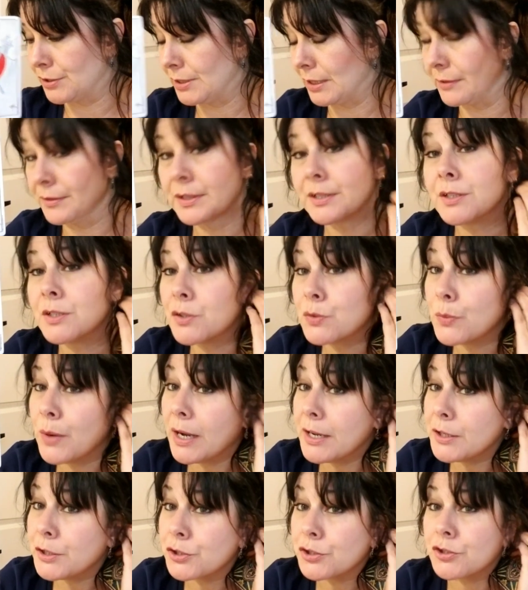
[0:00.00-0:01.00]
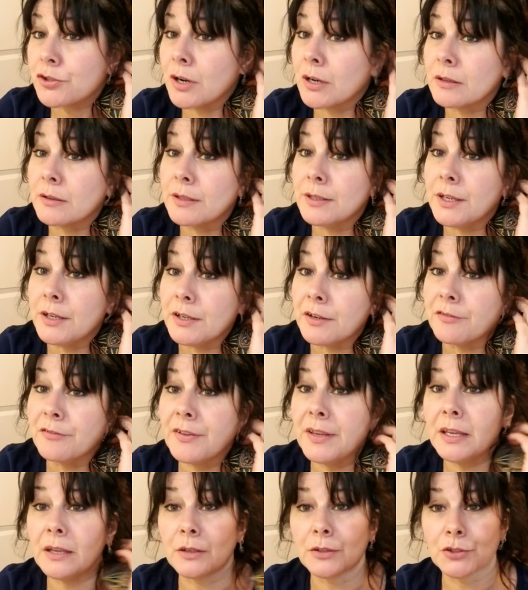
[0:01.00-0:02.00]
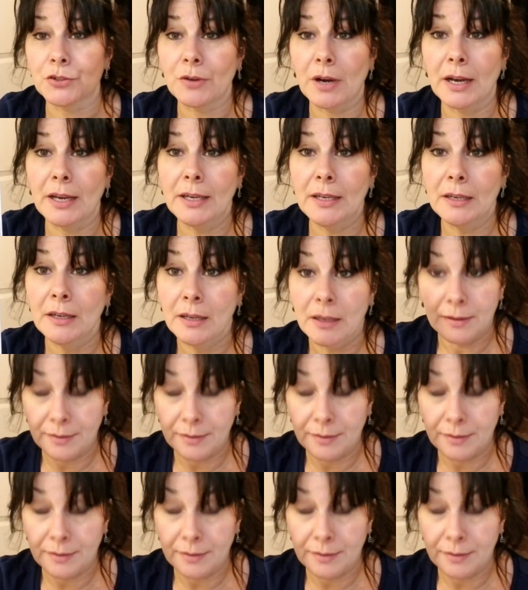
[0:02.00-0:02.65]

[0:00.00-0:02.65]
Now, this is why you're struggling in your fields, right?